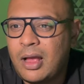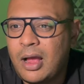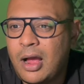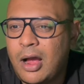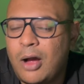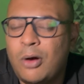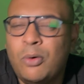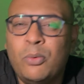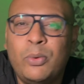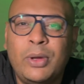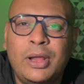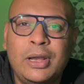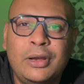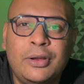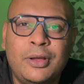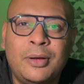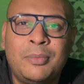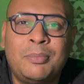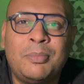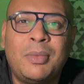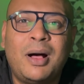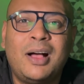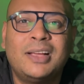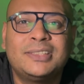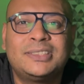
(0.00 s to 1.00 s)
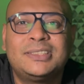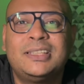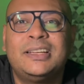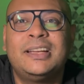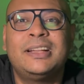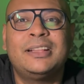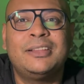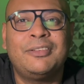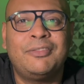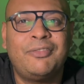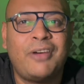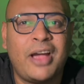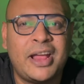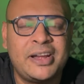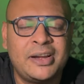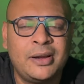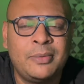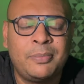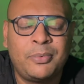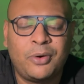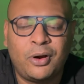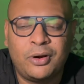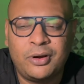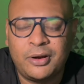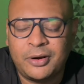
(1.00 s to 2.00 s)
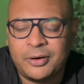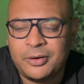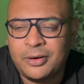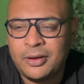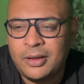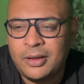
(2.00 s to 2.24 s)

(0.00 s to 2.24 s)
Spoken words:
how well you're mastering the final product.